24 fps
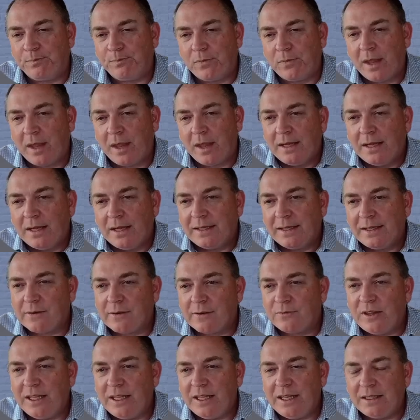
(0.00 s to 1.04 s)
Now, for the
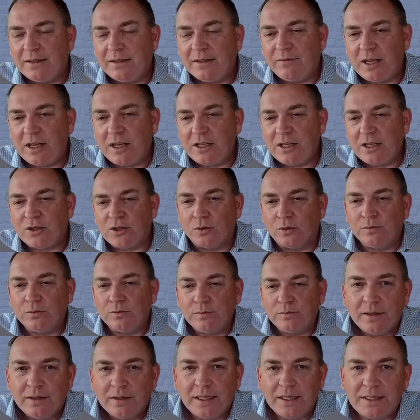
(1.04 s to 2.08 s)
individual,
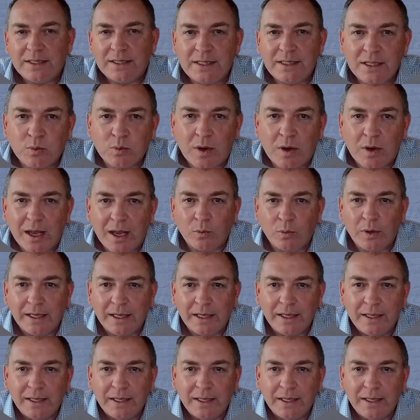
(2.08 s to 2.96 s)
this is where we